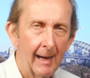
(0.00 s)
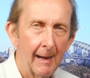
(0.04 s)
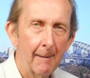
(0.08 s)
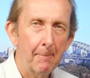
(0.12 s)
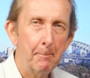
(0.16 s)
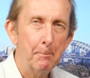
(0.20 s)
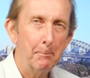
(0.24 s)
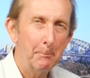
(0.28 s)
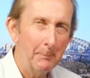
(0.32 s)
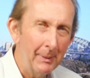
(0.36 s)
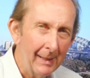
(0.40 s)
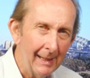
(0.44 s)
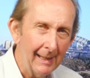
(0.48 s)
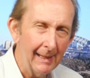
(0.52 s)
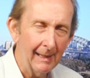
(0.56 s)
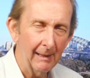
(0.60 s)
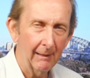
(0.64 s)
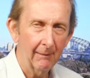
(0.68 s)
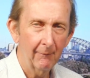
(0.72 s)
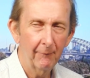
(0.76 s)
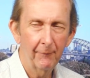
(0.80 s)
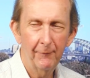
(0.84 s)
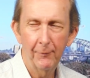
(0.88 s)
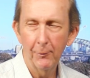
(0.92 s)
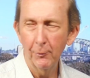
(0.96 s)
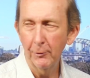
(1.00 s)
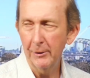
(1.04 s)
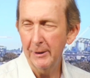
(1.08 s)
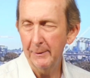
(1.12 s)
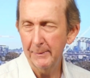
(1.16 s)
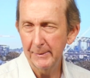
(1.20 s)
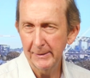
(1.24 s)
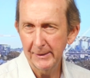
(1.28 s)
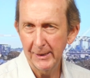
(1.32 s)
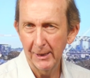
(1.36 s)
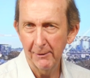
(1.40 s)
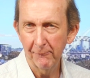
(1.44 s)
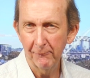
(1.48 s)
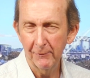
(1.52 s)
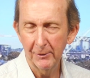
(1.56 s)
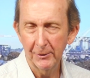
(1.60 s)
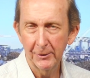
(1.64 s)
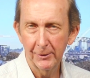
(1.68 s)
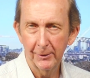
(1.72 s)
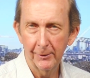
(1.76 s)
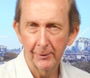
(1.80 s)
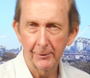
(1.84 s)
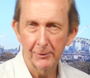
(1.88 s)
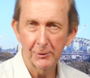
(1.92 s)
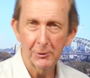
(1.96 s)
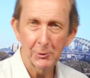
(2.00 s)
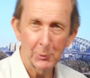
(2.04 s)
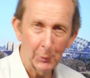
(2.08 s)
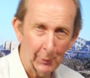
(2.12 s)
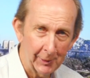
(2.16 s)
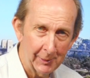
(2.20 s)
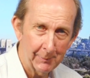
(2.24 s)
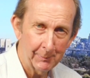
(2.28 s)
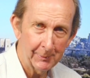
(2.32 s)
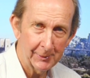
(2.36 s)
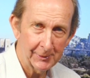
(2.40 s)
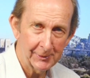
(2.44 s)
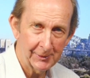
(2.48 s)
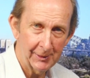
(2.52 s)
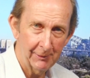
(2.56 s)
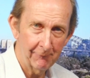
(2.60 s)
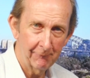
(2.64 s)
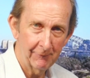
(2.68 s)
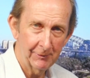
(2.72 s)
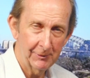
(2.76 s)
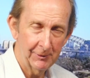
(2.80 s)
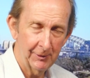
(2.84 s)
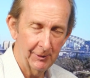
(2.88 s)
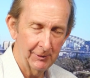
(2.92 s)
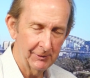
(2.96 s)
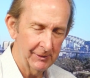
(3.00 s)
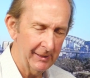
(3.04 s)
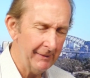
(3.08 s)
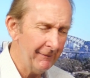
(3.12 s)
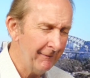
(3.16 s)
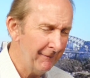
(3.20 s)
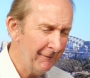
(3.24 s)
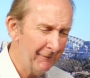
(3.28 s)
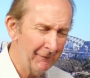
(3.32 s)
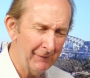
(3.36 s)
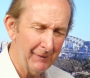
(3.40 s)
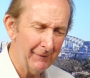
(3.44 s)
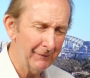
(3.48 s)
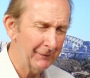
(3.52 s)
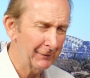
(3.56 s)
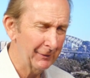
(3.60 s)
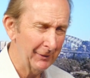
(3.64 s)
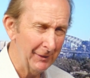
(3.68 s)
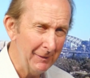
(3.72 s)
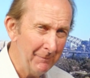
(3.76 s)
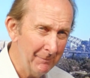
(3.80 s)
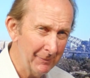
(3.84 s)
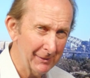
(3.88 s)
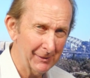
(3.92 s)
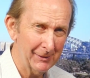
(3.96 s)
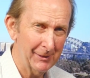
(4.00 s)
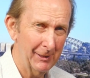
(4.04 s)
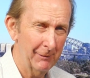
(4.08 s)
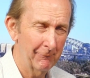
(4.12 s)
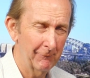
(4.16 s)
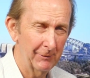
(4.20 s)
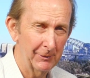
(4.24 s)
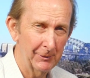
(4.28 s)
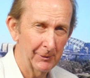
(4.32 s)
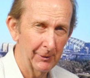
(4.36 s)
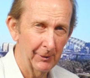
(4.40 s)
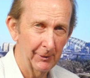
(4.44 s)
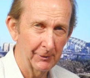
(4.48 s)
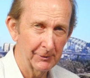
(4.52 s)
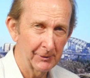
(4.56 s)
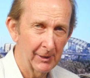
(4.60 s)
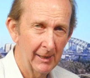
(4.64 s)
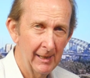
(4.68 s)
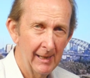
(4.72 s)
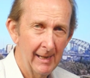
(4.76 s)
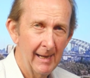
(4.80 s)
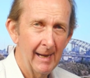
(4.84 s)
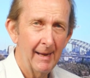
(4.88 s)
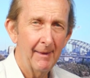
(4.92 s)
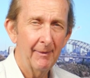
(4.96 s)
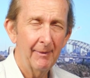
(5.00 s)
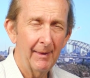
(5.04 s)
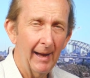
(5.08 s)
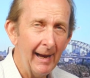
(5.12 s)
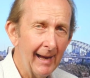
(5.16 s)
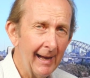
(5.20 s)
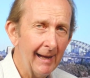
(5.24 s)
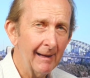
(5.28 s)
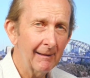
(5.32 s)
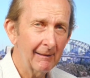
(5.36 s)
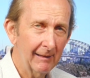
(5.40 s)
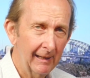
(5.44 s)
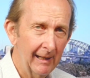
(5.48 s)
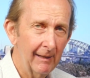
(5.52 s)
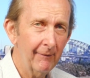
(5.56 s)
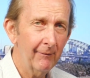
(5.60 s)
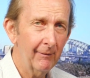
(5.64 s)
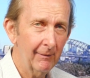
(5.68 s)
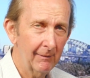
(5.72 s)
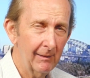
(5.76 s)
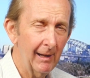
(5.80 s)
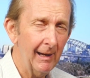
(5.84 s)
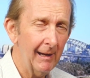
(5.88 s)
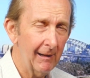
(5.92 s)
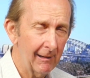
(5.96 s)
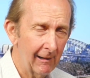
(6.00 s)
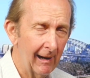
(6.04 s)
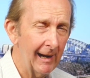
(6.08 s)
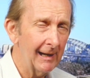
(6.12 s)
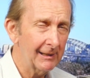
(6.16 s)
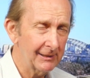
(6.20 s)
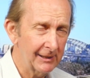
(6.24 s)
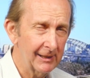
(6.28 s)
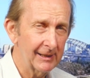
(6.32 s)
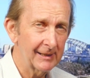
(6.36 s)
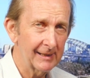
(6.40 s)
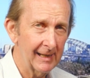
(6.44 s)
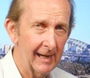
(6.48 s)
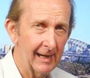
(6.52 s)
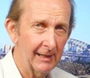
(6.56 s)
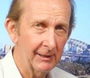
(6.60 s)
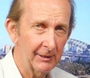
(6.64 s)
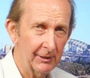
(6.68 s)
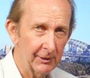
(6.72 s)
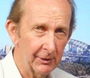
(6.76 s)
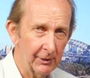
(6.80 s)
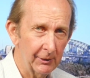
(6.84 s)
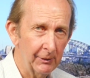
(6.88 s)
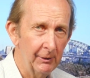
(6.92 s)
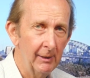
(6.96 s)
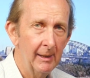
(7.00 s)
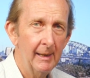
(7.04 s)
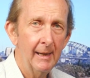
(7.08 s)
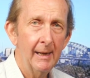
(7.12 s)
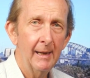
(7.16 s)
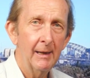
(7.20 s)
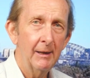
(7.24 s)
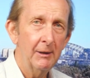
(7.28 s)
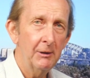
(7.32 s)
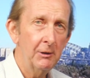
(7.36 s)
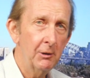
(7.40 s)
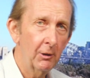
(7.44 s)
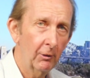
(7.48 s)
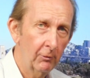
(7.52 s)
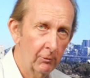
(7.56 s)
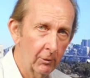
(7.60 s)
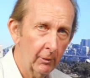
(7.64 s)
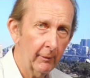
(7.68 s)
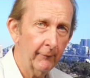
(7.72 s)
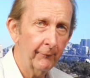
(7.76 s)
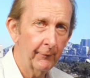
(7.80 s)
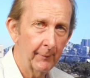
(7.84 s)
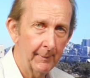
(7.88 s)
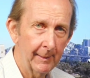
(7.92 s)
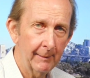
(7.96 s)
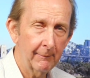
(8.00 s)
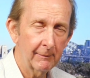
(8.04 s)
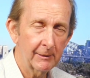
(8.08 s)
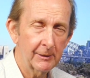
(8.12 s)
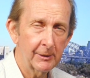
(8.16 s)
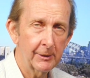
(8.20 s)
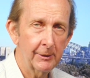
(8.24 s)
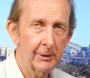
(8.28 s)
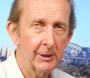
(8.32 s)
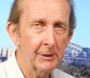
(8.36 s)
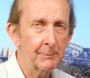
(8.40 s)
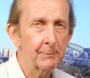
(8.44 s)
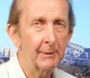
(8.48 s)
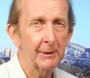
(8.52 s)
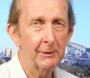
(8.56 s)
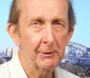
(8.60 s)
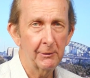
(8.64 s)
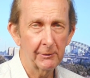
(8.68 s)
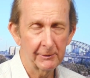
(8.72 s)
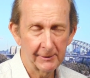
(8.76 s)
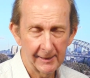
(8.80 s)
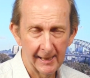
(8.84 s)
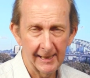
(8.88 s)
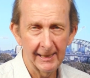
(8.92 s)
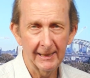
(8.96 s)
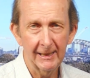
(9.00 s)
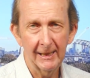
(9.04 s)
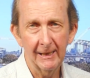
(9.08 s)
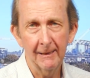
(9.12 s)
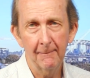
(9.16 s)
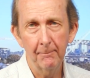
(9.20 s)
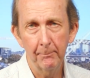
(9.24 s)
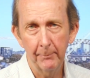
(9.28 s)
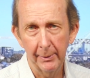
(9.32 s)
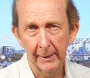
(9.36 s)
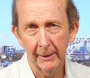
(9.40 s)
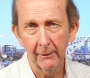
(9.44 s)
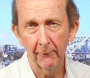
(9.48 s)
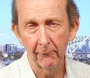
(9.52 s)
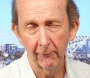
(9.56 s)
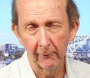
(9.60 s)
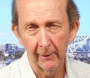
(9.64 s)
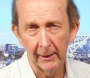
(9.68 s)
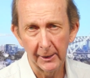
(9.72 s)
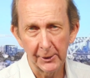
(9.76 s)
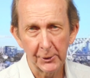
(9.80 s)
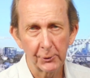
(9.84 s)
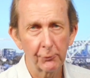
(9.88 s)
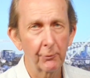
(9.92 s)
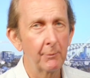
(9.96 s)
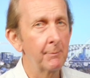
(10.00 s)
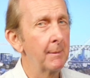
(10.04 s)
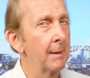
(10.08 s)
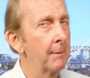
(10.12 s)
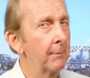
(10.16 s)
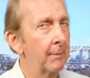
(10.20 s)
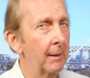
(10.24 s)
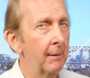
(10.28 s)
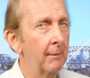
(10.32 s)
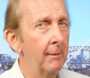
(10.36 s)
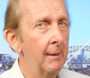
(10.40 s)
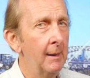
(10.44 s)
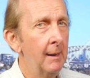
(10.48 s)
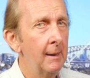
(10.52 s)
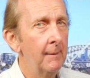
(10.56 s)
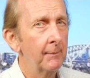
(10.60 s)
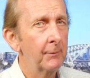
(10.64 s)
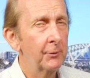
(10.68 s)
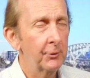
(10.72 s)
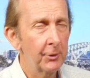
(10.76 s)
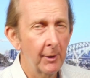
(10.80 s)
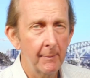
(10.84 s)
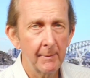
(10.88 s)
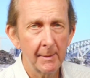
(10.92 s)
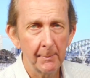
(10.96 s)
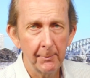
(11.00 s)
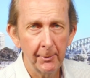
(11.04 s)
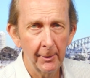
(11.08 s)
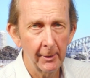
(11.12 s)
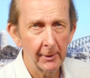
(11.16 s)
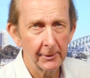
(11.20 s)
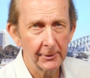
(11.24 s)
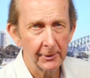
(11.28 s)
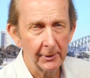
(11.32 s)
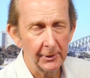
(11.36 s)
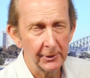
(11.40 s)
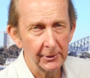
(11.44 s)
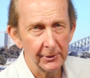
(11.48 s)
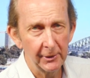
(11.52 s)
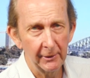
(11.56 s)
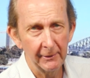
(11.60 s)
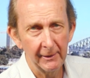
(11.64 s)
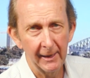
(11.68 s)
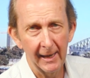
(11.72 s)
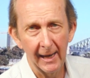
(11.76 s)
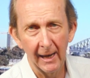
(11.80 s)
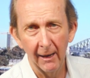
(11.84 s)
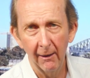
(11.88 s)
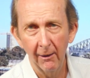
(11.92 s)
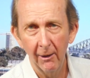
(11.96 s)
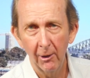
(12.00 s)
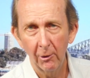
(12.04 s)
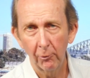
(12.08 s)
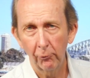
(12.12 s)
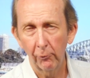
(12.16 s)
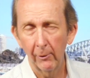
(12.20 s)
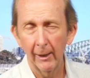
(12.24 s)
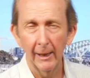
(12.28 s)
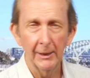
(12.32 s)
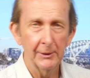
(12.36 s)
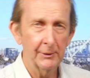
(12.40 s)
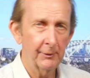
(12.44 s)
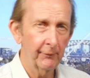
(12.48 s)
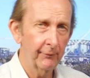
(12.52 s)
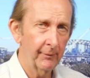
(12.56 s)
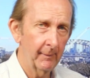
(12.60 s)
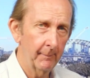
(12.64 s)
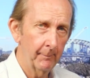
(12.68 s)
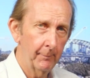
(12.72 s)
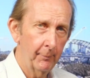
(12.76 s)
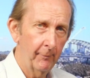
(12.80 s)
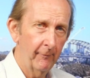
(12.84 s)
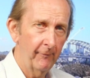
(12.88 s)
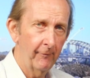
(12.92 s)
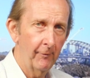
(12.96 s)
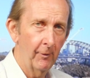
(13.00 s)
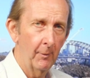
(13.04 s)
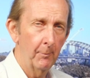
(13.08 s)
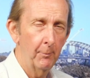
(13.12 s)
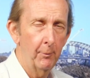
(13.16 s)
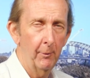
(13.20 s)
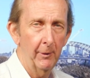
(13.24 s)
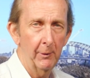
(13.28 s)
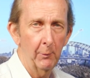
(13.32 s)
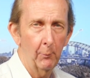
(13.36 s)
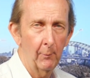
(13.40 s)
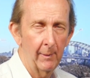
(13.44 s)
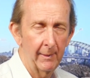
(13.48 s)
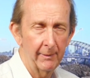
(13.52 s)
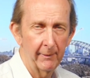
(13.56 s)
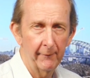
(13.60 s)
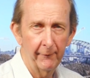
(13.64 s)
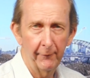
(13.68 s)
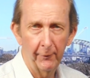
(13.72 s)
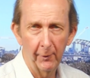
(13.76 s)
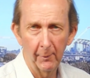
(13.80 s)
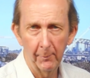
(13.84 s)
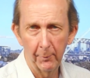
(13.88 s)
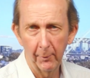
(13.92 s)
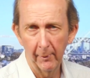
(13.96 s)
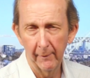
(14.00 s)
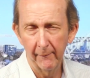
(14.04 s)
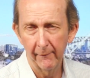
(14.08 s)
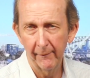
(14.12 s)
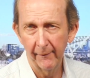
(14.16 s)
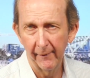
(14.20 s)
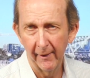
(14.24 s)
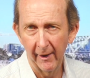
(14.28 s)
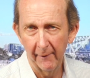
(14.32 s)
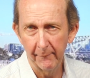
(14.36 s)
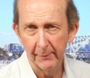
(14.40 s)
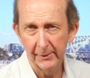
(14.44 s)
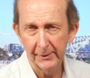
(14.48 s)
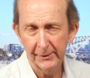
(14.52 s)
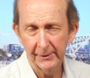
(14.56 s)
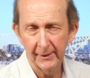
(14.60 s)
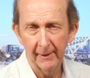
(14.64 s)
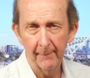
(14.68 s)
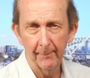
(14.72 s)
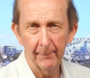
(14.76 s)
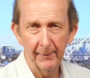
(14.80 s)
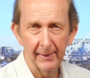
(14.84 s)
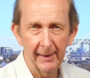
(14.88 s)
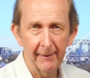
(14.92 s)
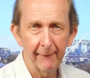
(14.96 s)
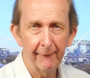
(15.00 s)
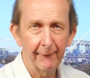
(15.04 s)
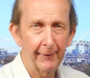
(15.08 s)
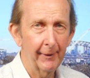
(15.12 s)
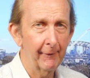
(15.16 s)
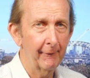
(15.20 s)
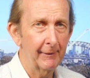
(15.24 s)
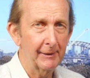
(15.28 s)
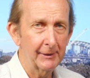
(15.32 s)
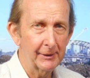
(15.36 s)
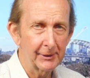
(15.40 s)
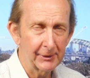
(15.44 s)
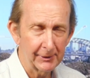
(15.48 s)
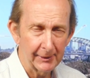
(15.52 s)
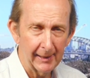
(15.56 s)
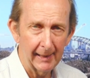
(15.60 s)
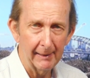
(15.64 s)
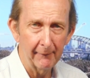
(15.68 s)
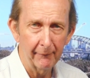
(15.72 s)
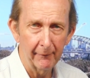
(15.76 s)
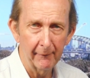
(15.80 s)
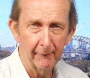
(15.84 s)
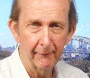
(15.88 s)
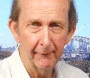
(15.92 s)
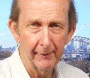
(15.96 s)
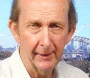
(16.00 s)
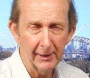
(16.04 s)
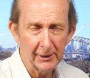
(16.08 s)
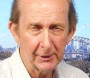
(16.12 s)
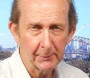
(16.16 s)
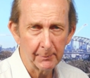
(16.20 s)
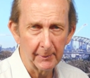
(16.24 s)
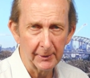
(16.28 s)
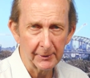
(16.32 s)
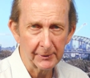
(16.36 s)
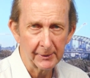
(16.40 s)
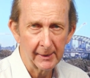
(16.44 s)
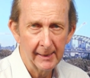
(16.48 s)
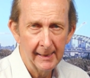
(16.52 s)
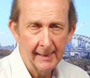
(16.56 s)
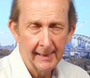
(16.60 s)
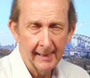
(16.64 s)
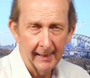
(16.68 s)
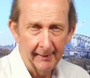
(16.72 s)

are big 40% returns, 20% returns, even 15% returns, they are actually saying to you, you're looking for big returns, but you're taking big risks. Remember, term deposits are now ranging from 4.1 to 4.5%. They're very safe investments.